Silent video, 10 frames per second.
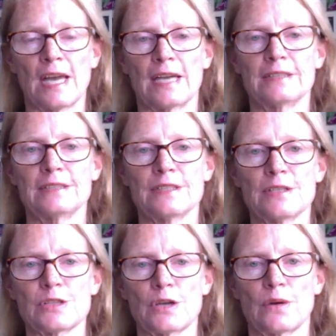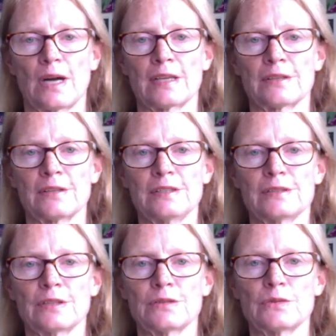And so I
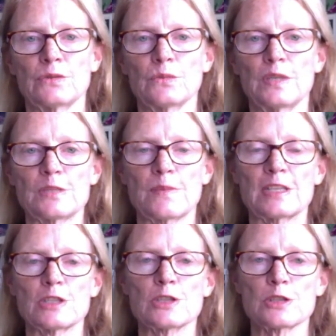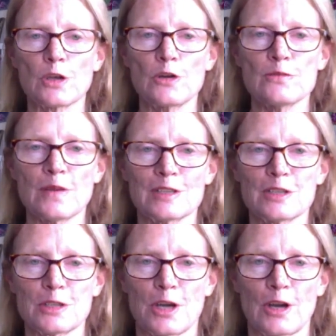think that we spend so
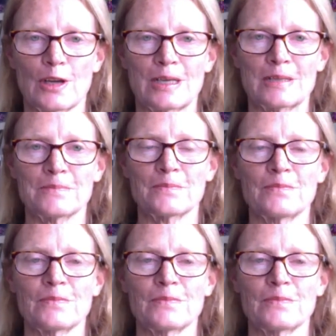much time